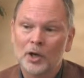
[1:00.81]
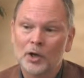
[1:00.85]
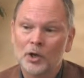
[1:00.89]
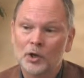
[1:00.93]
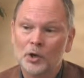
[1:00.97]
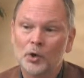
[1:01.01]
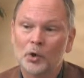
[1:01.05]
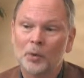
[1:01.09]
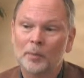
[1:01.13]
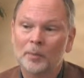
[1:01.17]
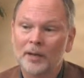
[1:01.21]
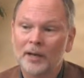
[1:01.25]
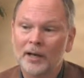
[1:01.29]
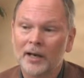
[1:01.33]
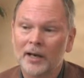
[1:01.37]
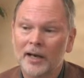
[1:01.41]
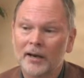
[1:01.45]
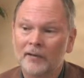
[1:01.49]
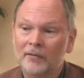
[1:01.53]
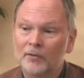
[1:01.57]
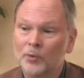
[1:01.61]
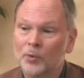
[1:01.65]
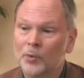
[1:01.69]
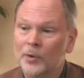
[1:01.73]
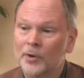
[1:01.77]
you'll be
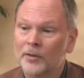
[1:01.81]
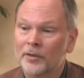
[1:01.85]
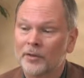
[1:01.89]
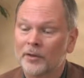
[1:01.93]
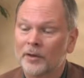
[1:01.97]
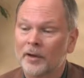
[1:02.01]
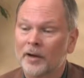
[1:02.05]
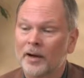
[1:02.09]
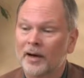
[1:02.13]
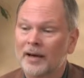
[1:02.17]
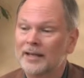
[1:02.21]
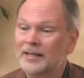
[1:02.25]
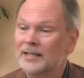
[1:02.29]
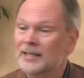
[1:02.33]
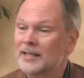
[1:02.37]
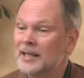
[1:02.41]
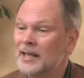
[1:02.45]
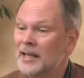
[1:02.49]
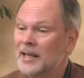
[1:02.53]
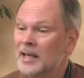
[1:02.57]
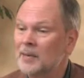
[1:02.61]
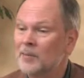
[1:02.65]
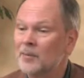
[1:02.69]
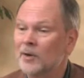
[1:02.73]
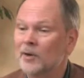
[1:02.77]
left with a
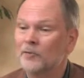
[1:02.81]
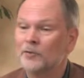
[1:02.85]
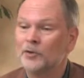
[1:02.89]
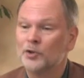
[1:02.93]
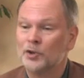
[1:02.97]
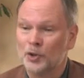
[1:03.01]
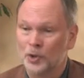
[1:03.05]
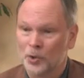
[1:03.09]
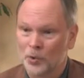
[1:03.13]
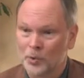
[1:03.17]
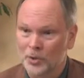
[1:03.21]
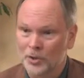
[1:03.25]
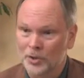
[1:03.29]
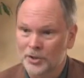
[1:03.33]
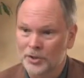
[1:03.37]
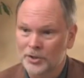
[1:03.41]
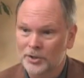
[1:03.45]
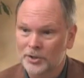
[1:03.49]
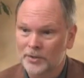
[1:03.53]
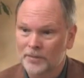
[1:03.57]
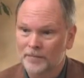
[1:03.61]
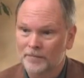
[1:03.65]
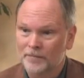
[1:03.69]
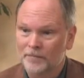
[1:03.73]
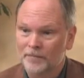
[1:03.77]
team of doers.